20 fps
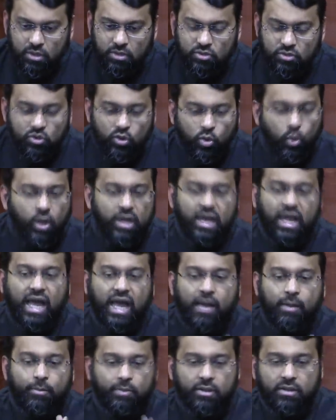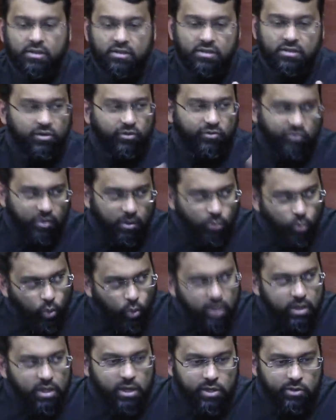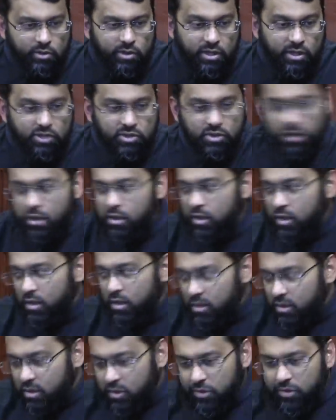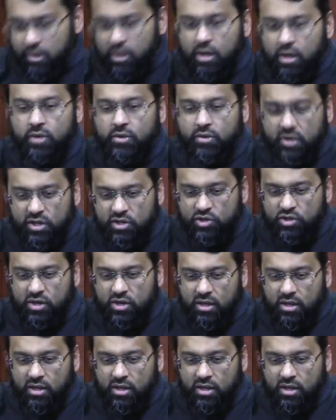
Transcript: So what happened from 100 Hijrah to 300 Hijrah?